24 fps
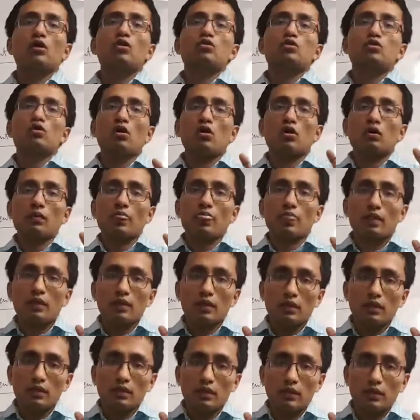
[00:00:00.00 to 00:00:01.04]
So
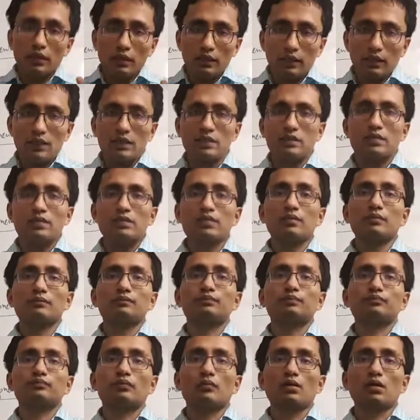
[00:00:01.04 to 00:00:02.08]
it is
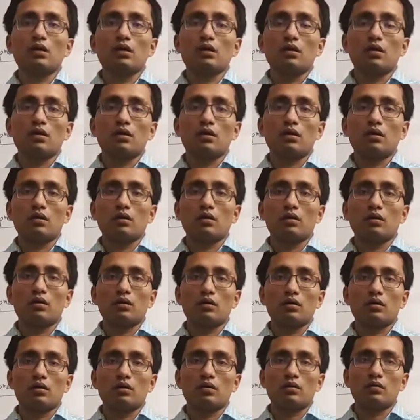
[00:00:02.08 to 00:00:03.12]

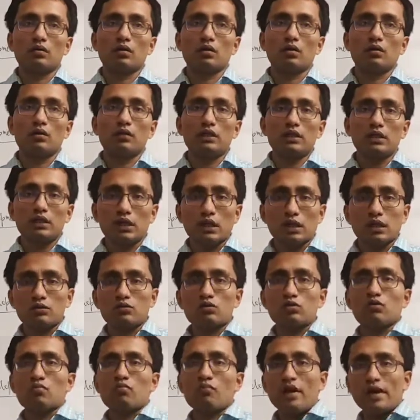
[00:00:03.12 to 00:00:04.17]

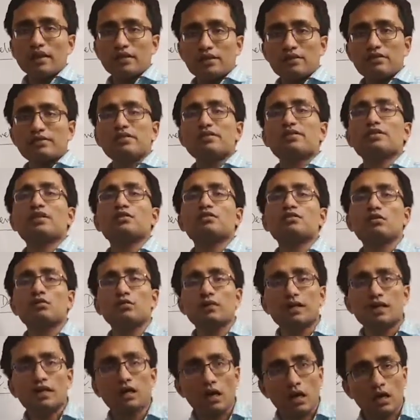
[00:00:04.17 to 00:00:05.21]
so by this discussion
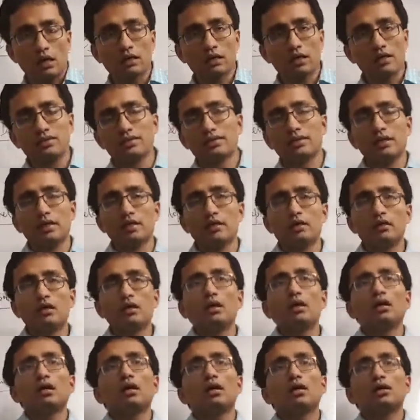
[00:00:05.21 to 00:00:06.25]
we can understand
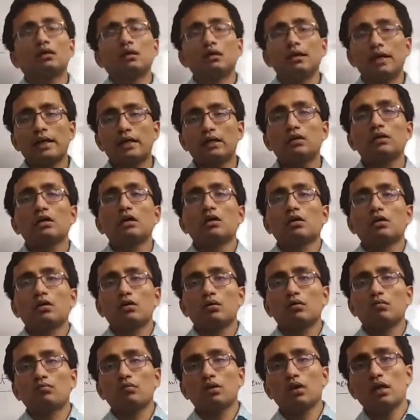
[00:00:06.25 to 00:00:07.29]
that
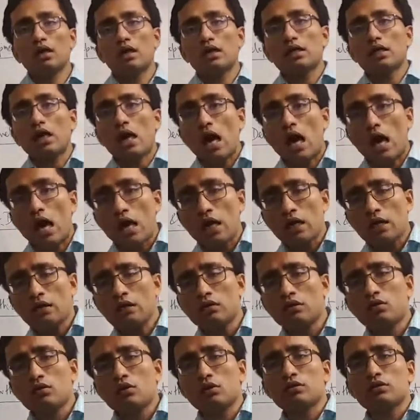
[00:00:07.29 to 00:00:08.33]

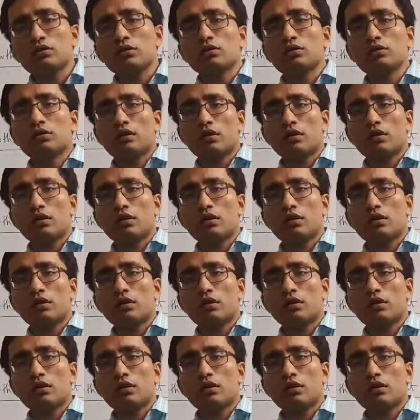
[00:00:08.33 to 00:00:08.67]
higher growth,